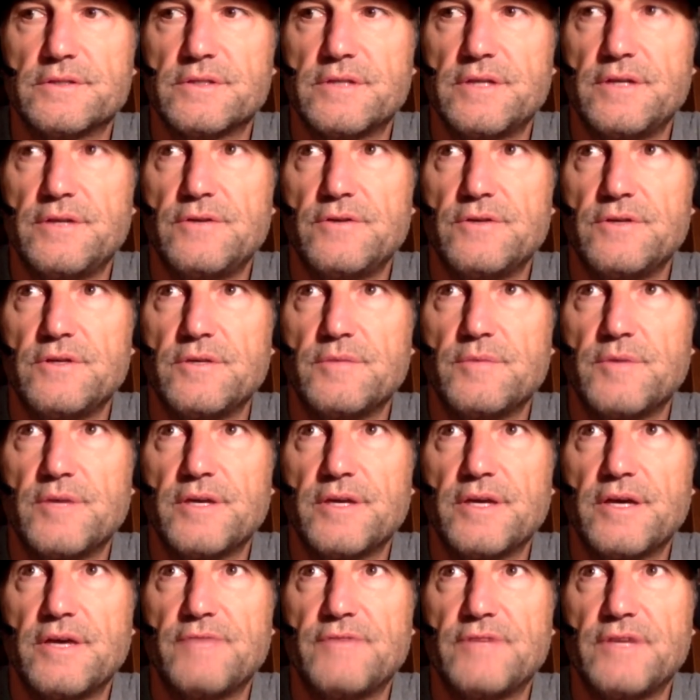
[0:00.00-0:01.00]
And I know you
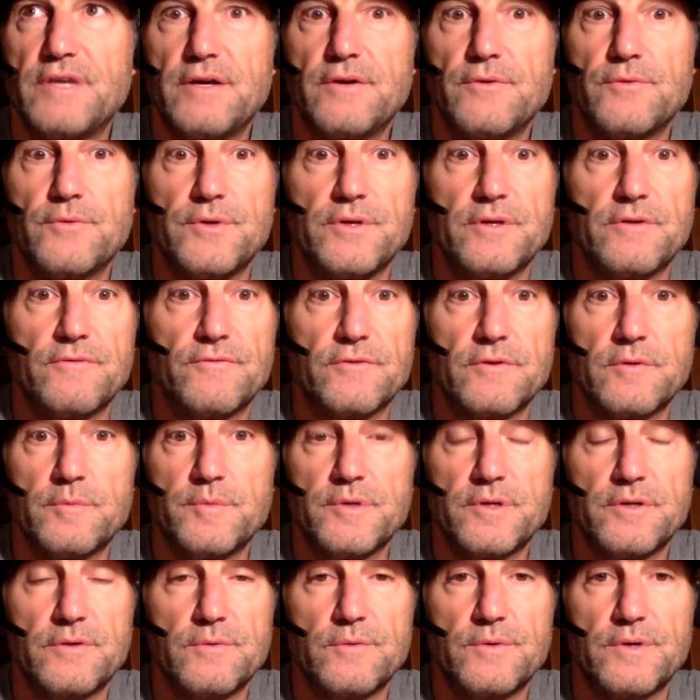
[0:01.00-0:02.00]
might have diarrhea
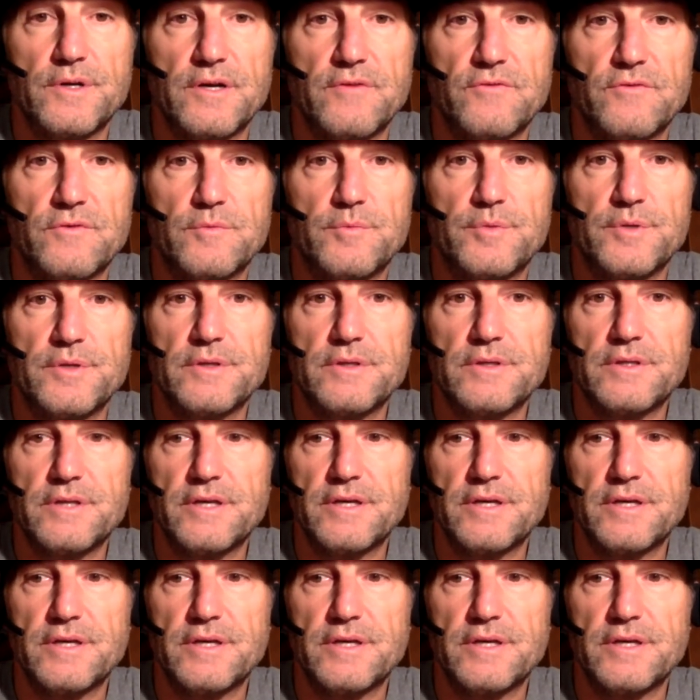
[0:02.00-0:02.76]
from it or whatever, but